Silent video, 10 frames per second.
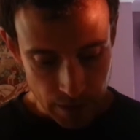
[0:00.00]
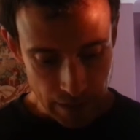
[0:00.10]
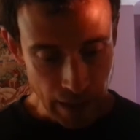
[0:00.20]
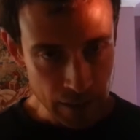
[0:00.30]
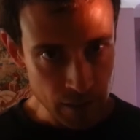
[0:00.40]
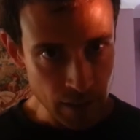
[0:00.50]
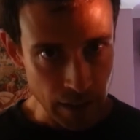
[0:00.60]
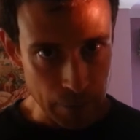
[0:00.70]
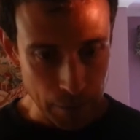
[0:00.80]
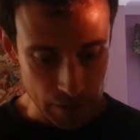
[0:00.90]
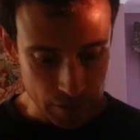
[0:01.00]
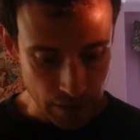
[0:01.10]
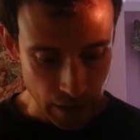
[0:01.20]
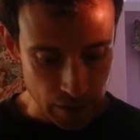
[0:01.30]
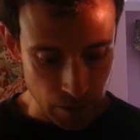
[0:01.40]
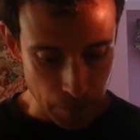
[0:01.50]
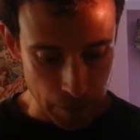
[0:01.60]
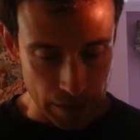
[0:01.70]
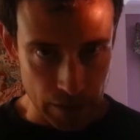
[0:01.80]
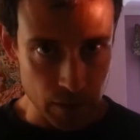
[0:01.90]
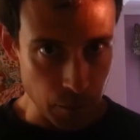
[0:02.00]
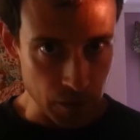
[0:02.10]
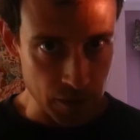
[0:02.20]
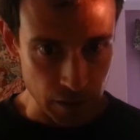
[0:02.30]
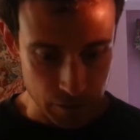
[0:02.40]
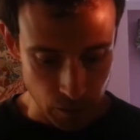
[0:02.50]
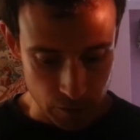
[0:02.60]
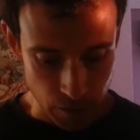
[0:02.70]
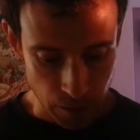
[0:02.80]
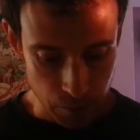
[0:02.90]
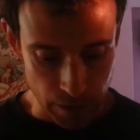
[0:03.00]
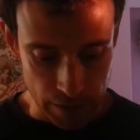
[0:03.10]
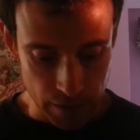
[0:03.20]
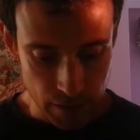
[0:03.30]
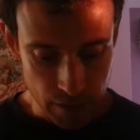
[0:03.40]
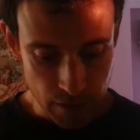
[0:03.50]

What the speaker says: Candidate A beats candidate B by 6 votes to 3,